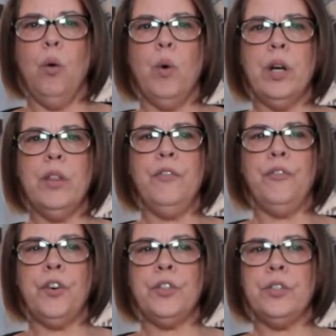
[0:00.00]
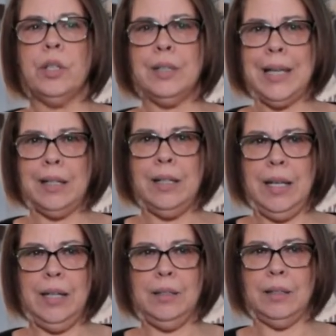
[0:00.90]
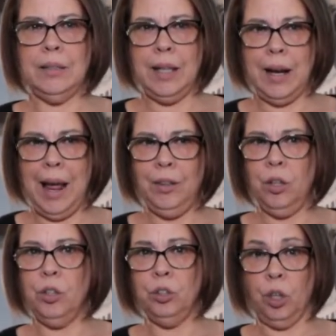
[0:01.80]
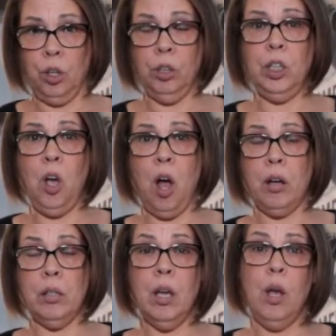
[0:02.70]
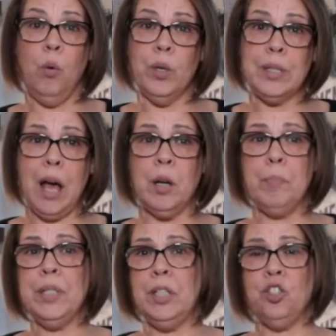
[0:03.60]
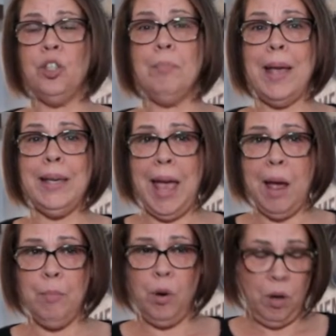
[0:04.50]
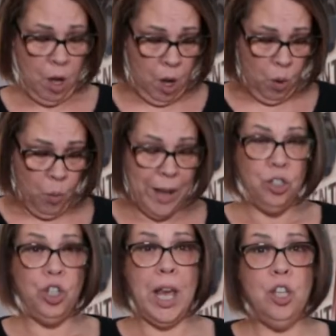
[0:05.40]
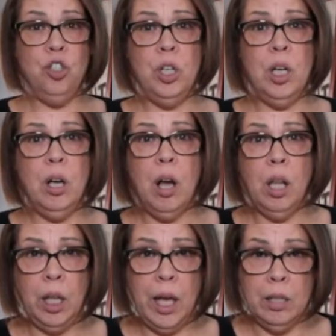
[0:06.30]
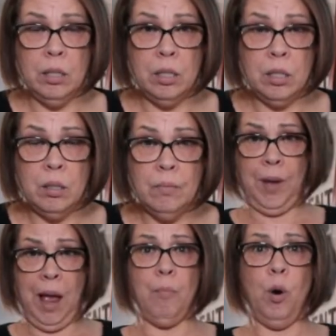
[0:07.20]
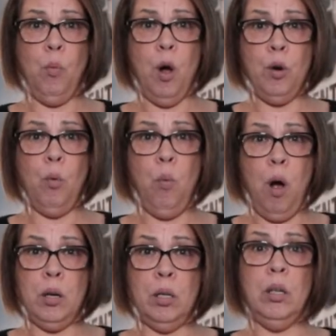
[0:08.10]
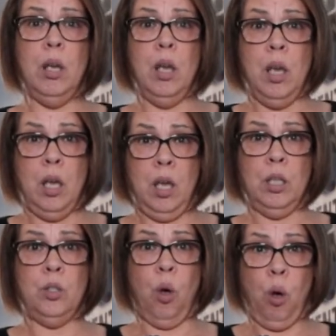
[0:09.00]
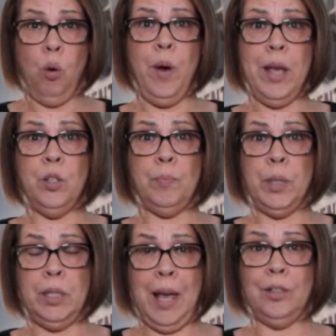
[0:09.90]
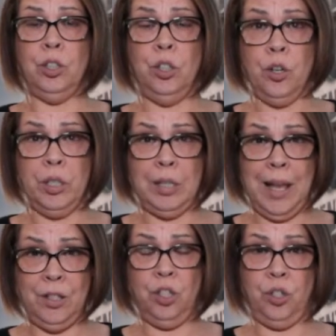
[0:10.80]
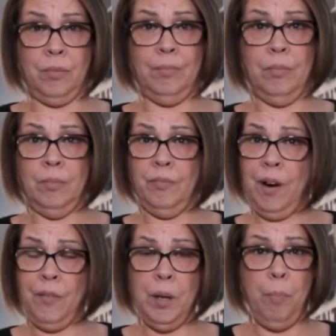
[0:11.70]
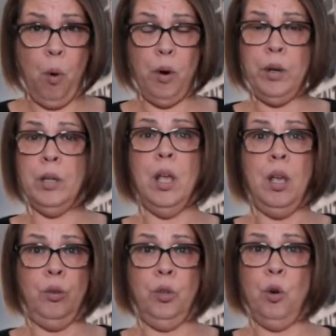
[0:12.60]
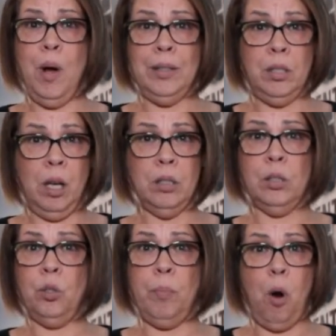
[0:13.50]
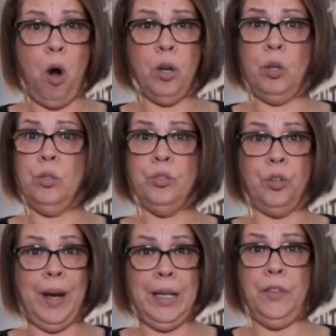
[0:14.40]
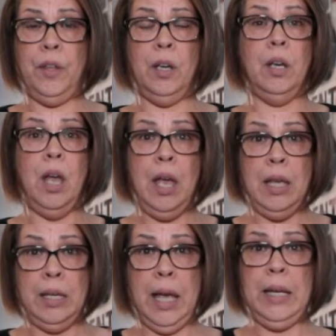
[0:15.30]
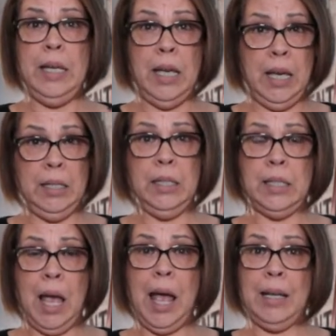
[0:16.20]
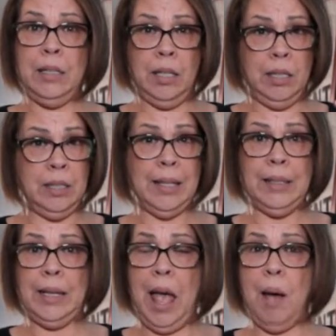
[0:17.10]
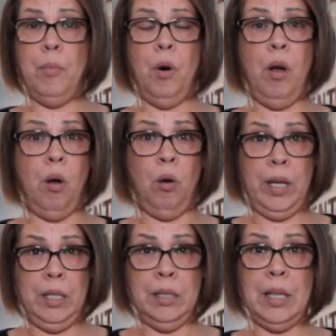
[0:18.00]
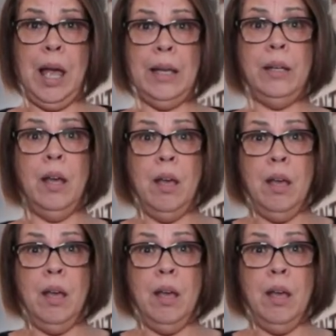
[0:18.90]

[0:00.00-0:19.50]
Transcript: One of the first techniques that I learned early on was how to position my camera when changing a lens. Camera 101 is always protect your sensor. Very important. You don't want dust or particles or anything getting inside the camera or inside